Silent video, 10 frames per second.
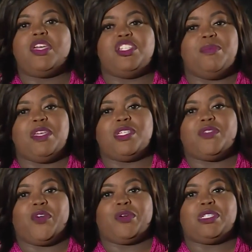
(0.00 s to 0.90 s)
Jamia's
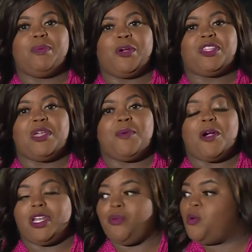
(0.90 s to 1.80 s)
first birthday
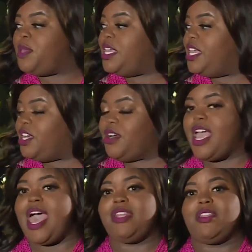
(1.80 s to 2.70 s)
party will be here
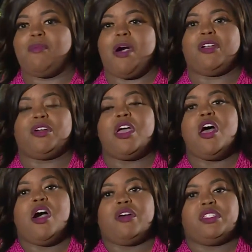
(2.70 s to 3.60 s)
at Le Bonheur
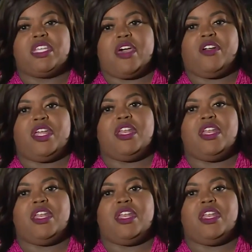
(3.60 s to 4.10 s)
Saturday.